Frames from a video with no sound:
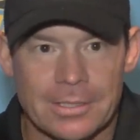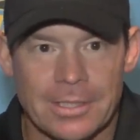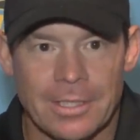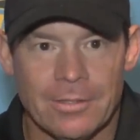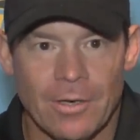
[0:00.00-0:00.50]

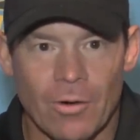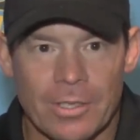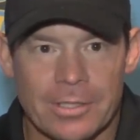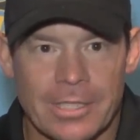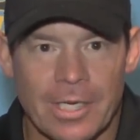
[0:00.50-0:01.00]
You know, own
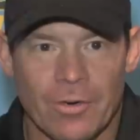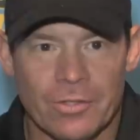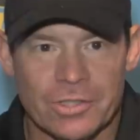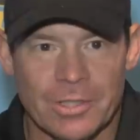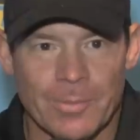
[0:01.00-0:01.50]
it. Take
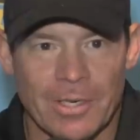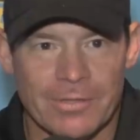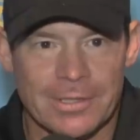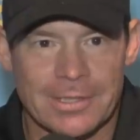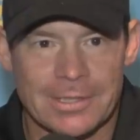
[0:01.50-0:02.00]
ownership of
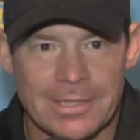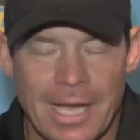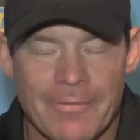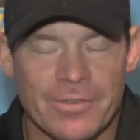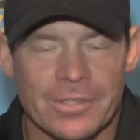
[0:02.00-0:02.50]
it. It's
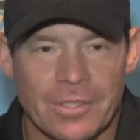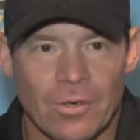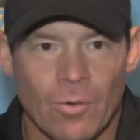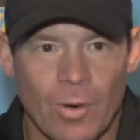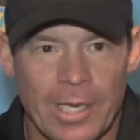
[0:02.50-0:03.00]
time for it to go
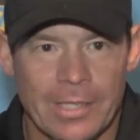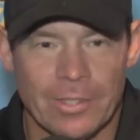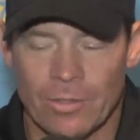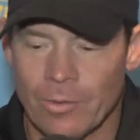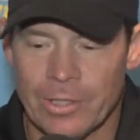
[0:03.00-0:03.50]
away, and the
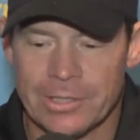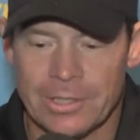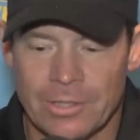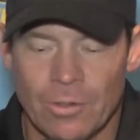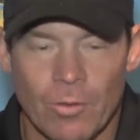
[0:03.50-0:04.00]
only way it's
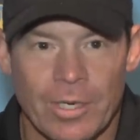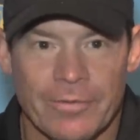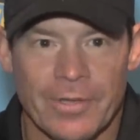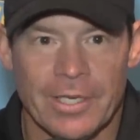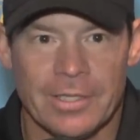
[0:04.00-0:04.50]
going to go away
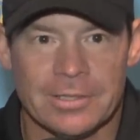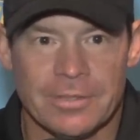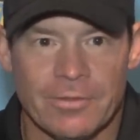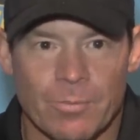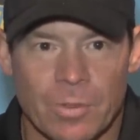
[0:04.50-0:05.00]
if they, is
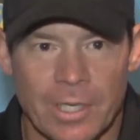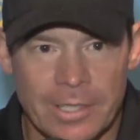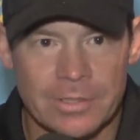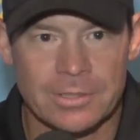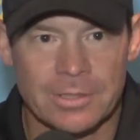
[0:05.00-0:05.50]
if the
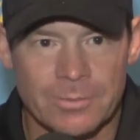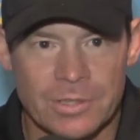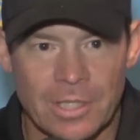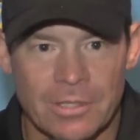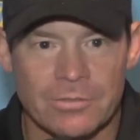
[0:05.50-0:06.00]
players
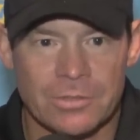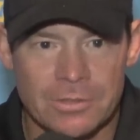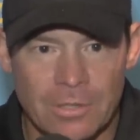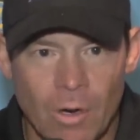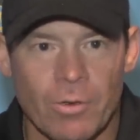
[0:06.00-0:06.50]
themselves
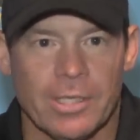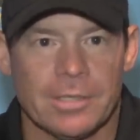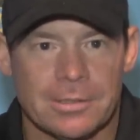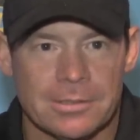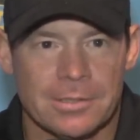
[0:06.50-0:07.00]
own it.
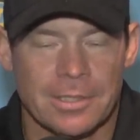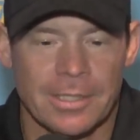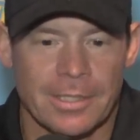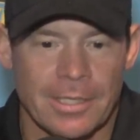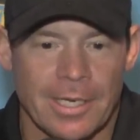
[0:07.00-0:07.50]

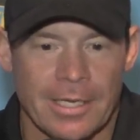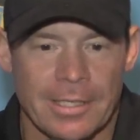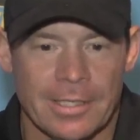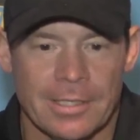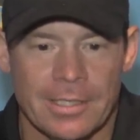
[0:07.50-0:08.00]
And, and I
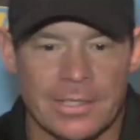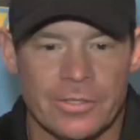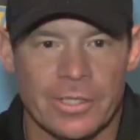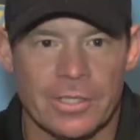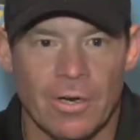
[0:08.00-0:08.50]
think that they
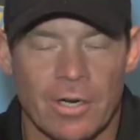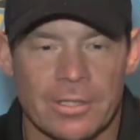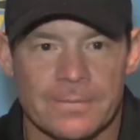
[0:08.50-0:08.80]
took it to heart.